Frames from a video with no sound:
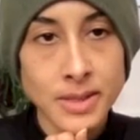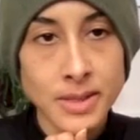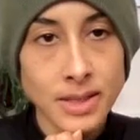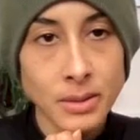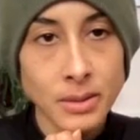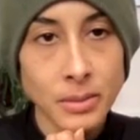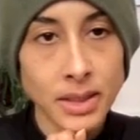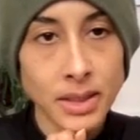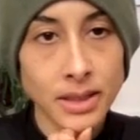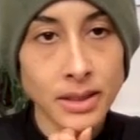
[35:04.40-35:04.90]
one's
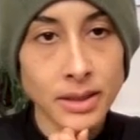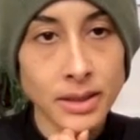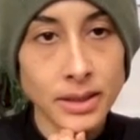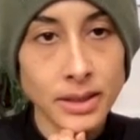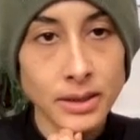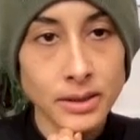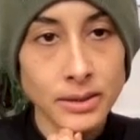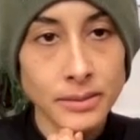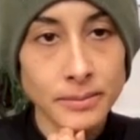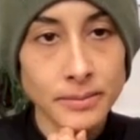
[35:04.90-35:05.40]
going to be a
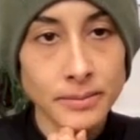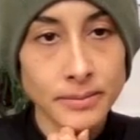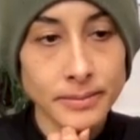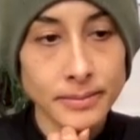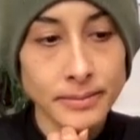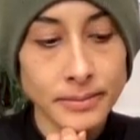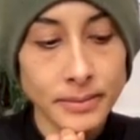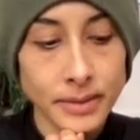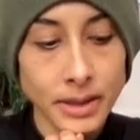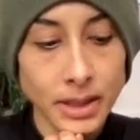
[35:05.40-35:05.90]
little
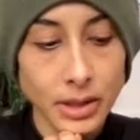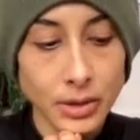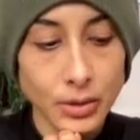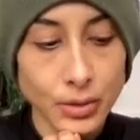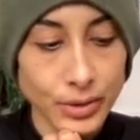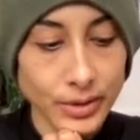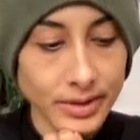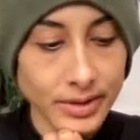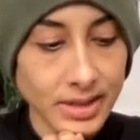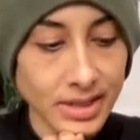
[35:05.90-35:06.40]

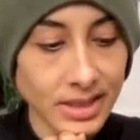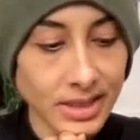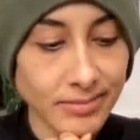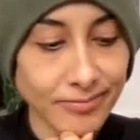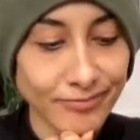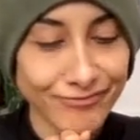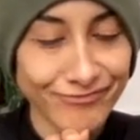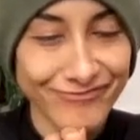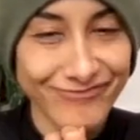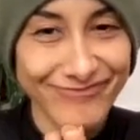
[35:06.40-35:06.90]

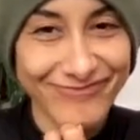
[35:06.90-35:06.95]
interesting.